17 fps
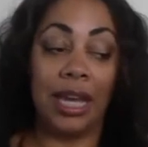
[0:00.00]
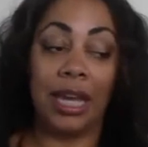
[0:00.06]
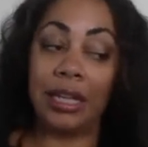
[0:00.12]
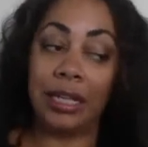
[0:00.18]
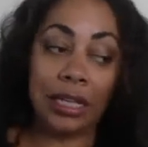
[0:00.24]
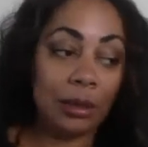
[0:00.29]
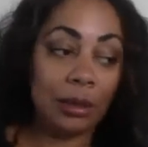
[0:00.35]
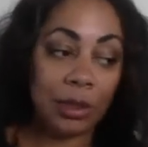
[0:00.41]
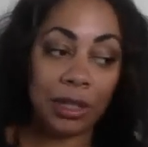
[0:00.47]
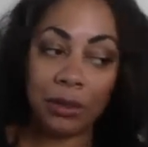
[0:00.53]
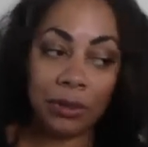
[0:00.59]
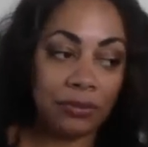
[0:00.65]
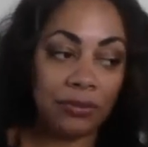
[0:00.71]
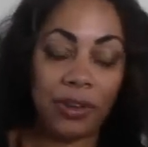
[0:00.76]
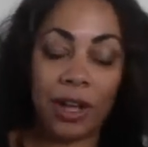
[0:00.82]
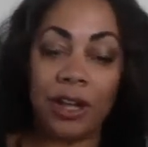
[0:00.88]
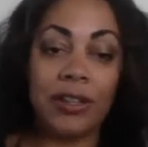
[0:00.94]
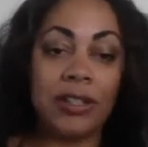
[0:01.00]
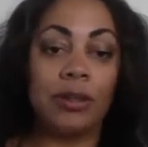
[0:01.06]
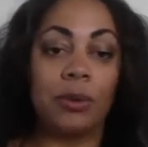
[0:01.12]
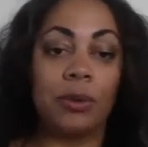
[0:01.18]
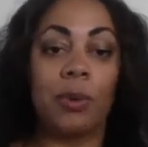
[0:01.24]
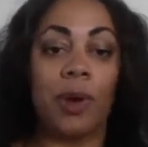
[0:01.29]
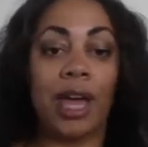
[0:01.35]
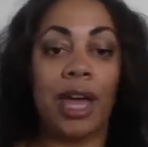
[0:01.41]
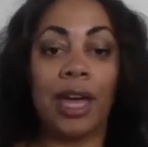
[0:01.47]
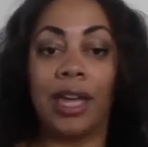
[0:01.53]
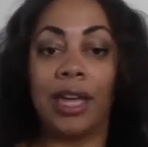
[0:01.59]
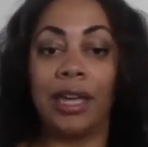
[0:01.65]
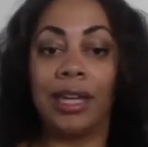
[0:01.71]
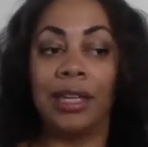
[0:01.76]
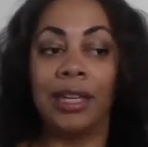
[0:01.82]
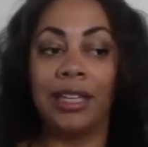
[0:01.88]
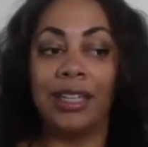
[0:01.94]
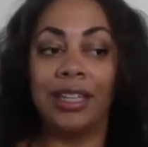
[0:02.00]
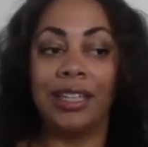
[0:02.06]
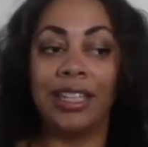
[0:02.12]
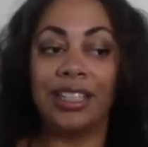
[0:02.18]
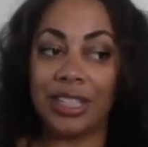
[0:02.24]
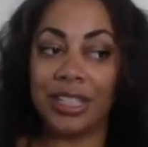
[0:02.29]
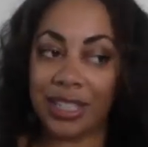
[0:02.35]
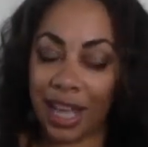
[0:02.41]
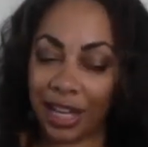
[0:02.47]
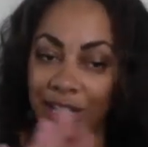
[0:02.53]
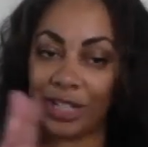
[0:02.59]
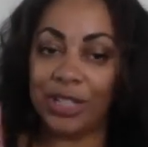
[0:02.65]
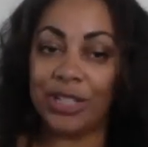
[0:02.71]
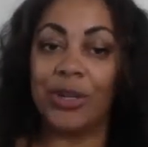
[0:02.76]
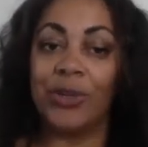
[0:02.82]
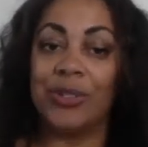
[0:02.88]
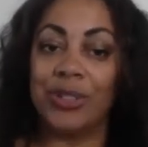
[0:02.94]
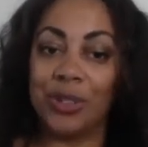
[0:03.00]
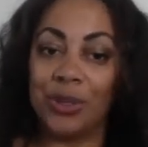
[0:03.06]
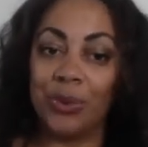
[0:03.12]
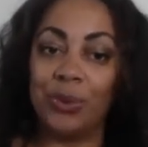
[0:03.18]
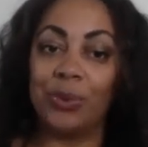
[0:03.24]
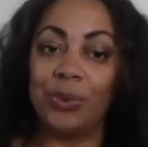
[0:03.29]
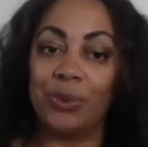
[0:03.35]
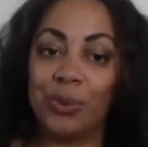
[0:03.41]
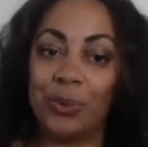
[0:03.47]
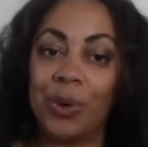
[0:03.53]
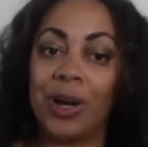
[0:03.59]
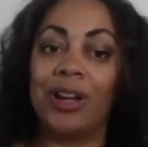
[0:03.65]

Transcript: And anybody who falls away, it just kind of shows you what